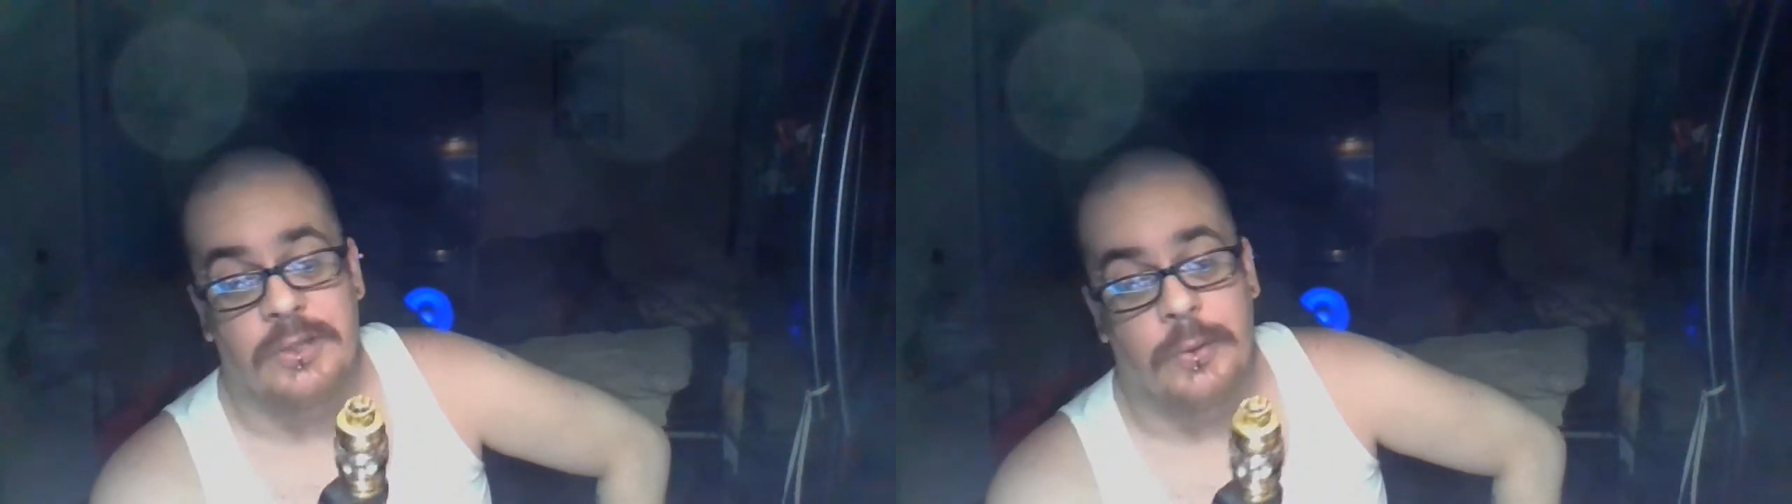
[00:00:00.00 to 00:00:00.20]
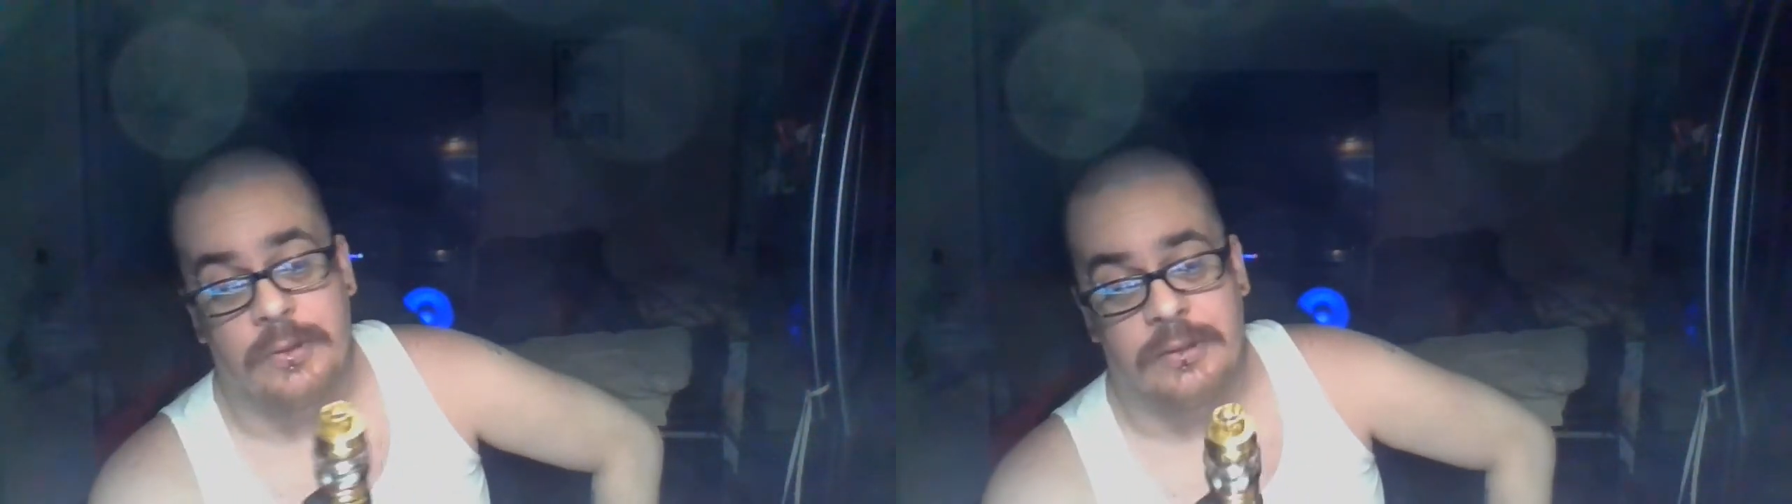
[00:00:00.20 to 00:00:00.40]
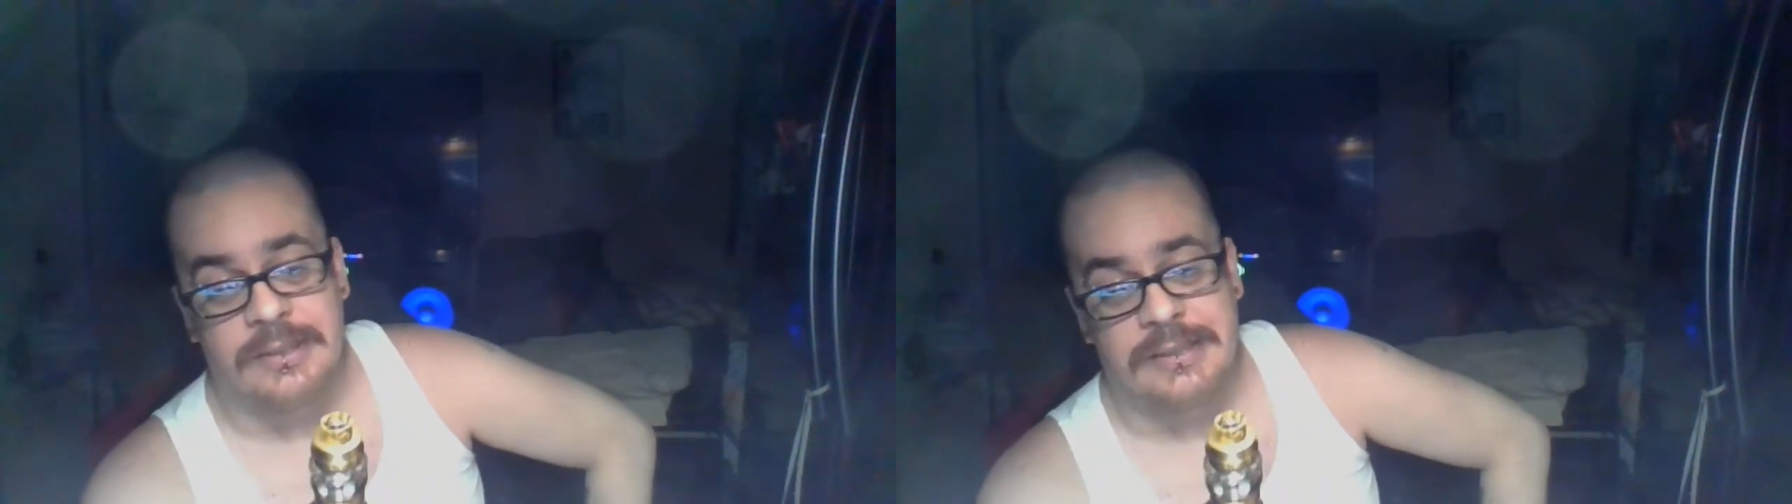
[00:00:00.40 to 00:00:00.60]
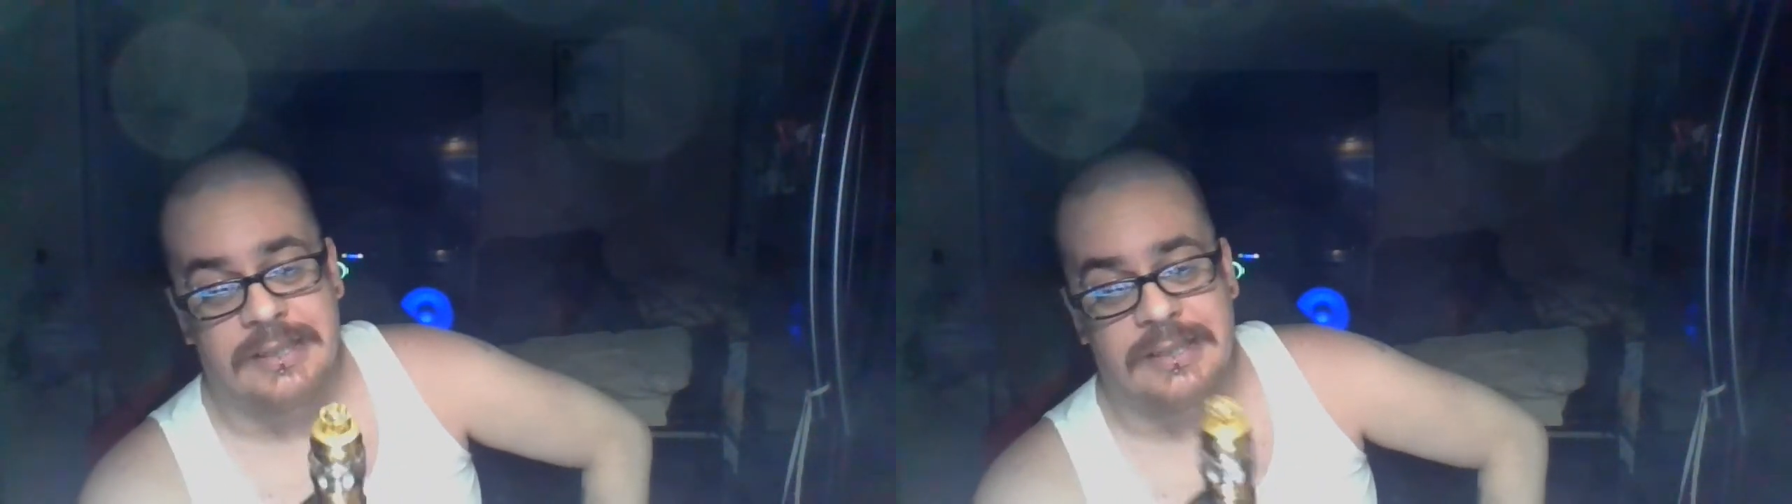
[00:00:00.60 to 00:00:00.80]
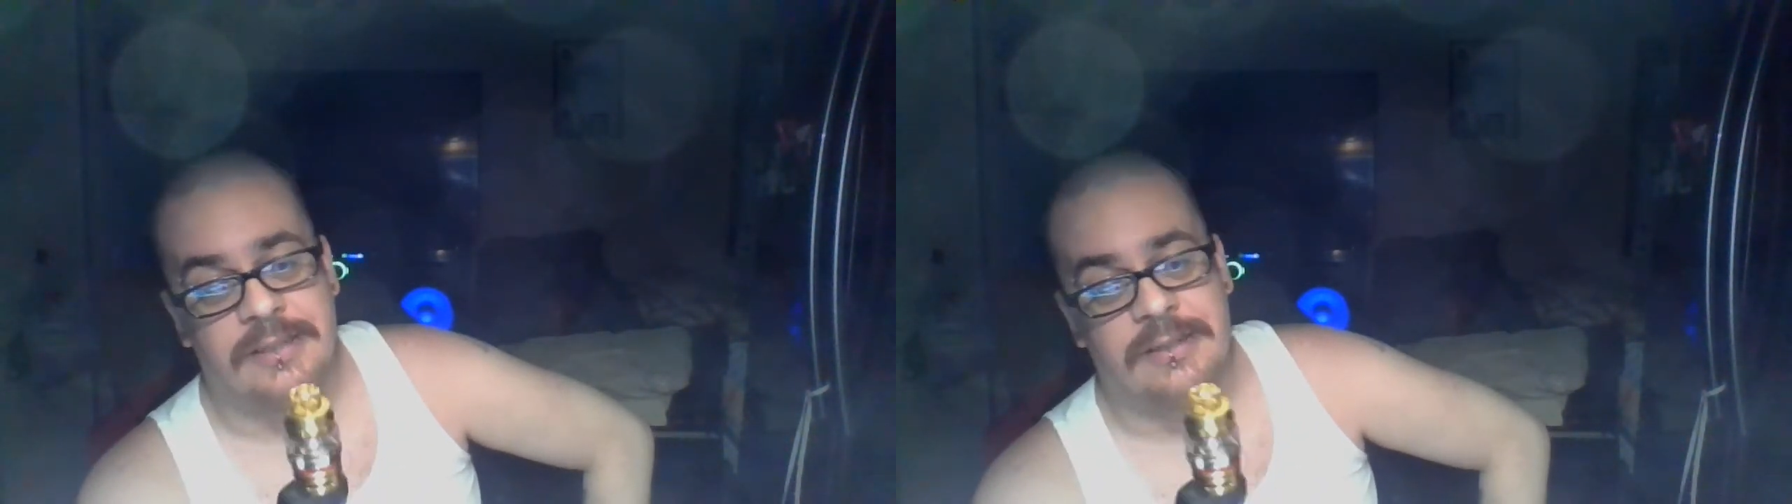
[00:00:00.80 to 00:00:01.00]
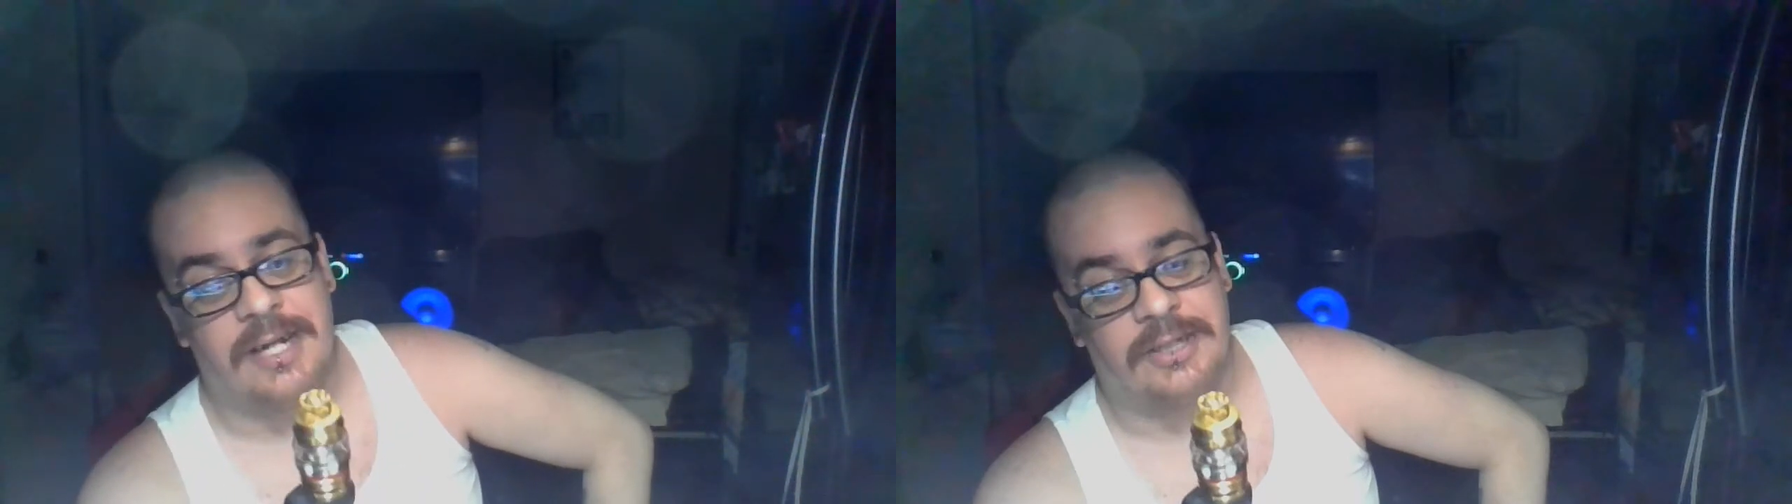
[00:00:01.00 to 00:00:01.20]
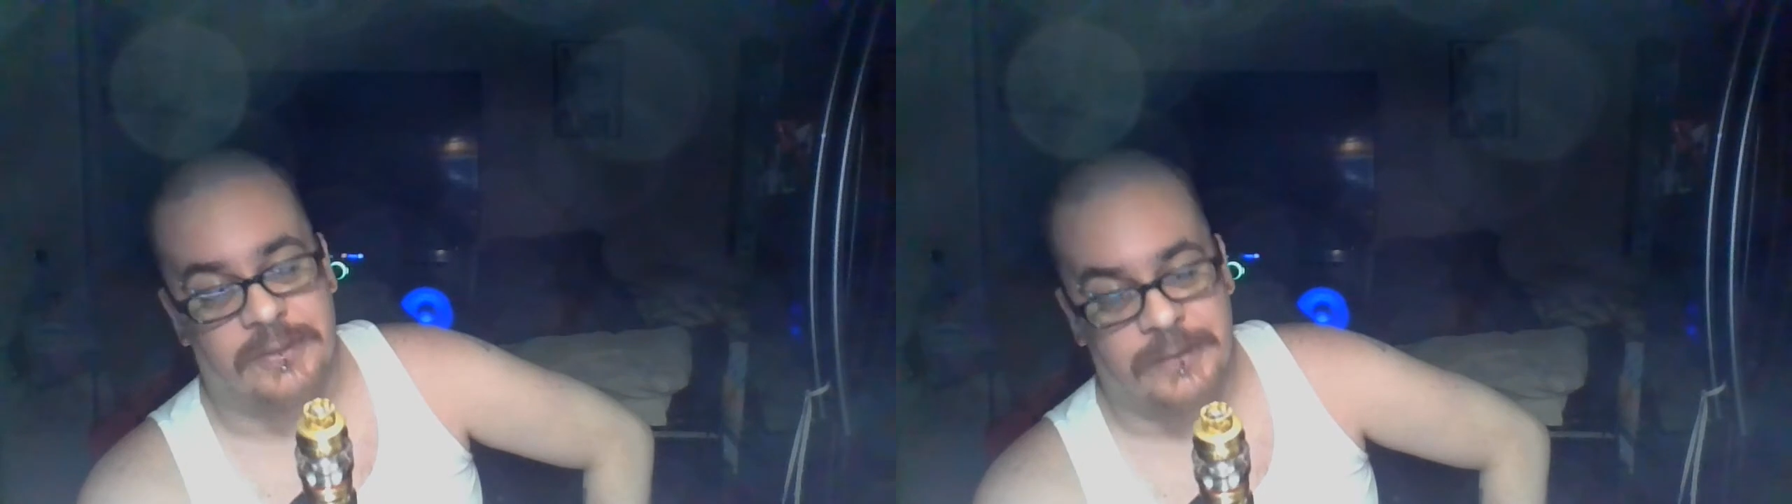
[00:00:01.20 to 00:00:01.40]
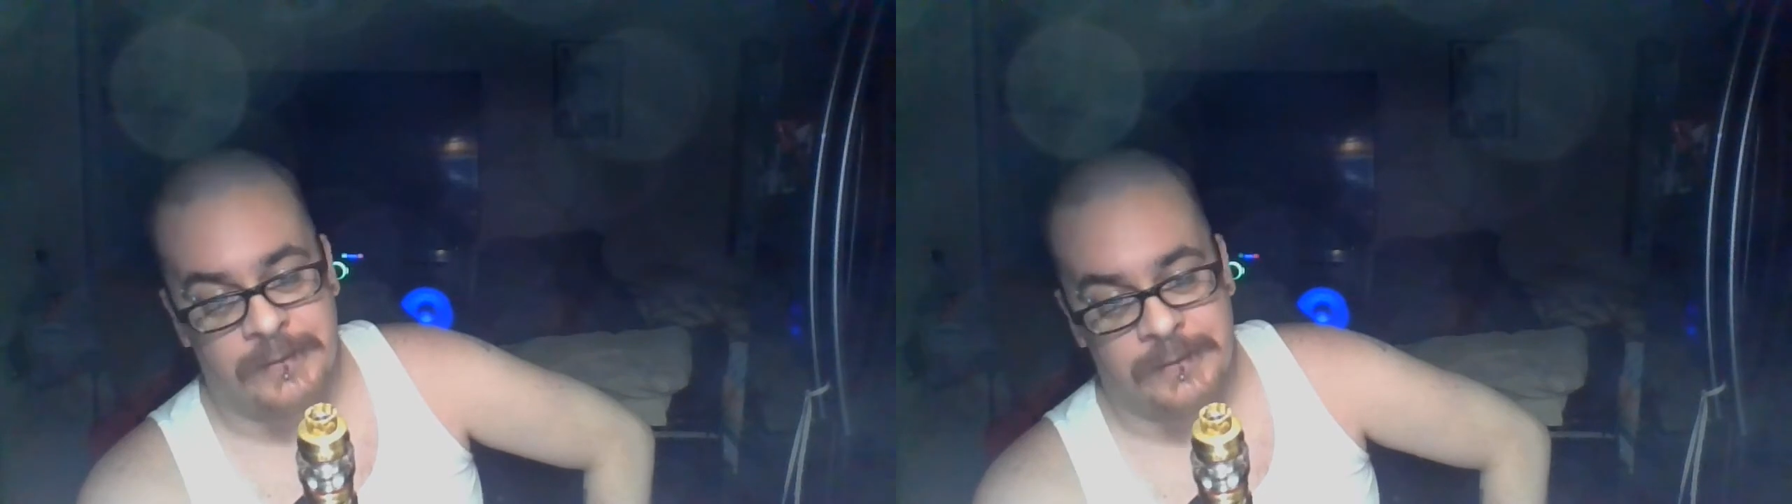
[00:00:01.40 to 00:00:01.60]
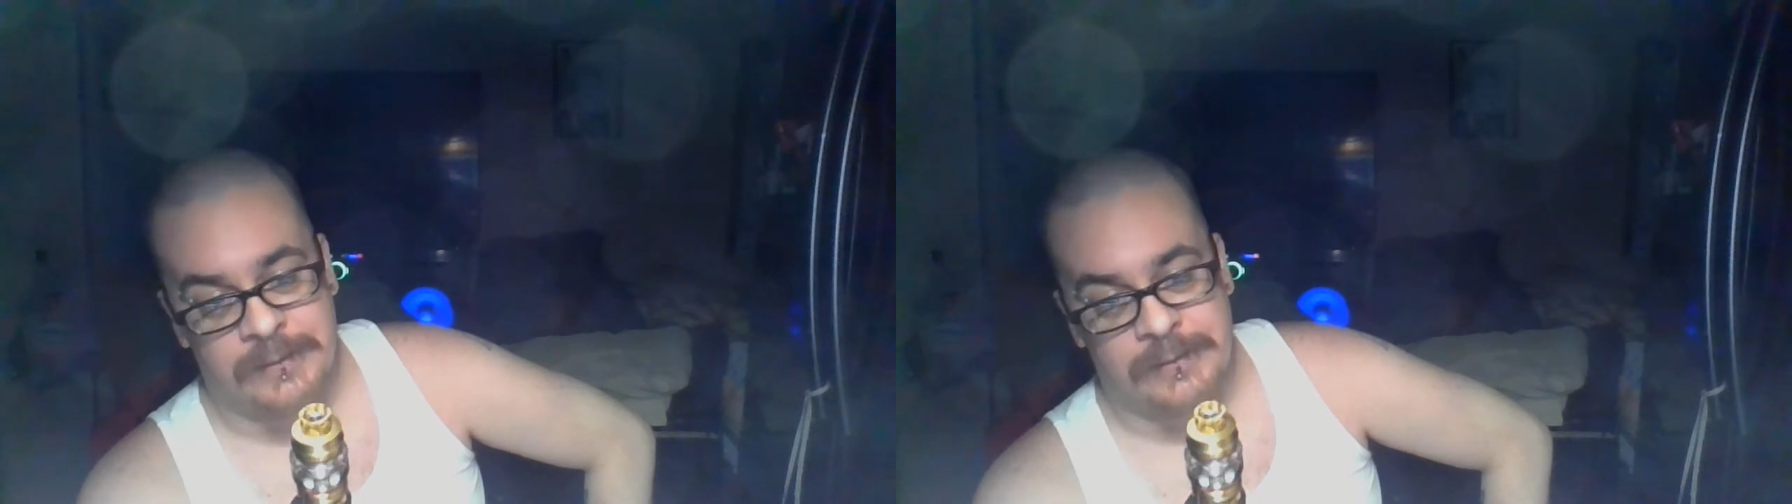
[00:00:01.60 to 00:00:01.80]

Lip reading: coil inside of there actually.